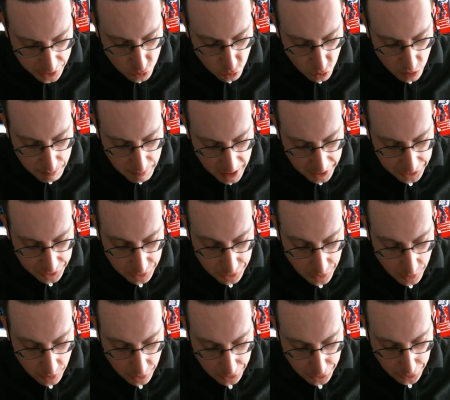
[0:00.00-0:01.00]
you a message
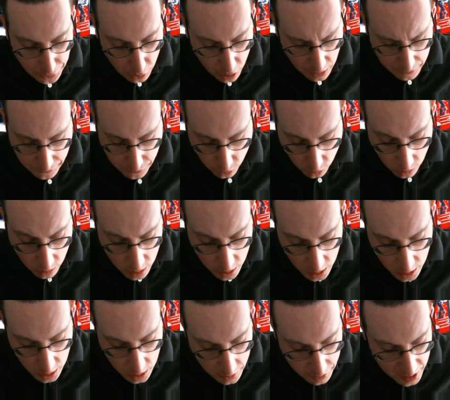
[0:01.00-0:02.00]
that is thoughtful,
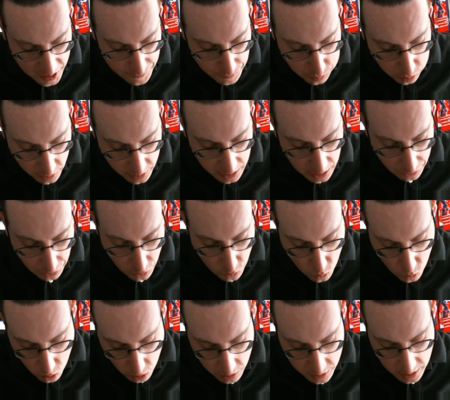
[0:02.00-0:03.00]
they've put in the
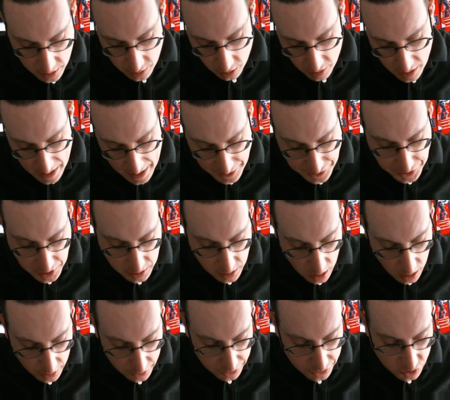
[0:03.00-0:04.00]
work and are asking
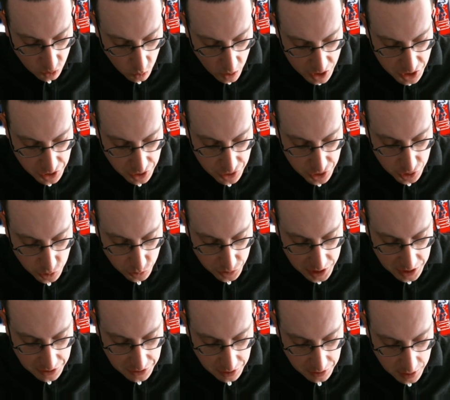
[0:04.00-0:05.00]
honest questions, you
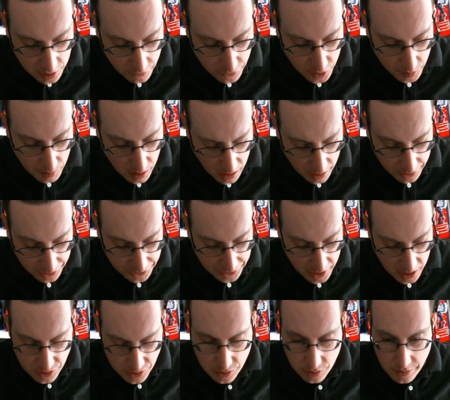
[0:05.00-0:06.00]
need to give them honest
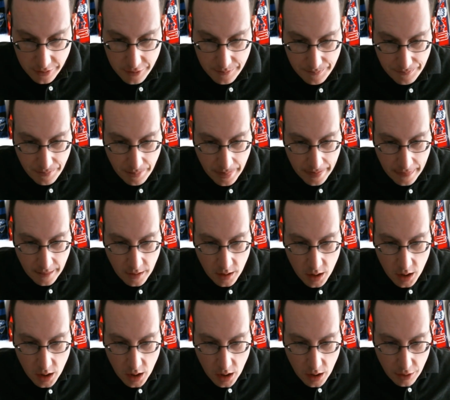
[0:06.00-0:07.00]
answers.
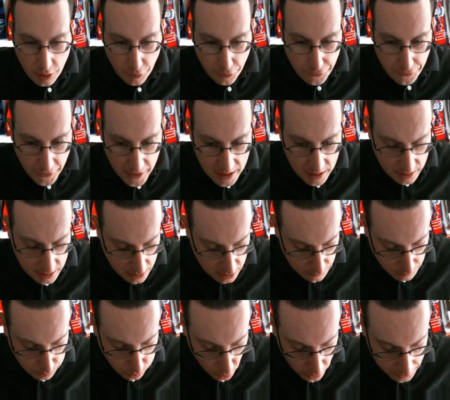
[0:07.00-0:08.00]
The fan
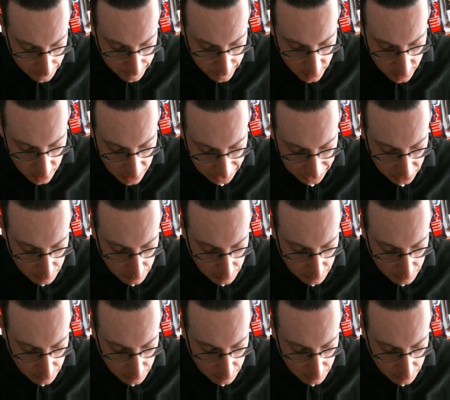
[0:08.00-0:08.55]
input is an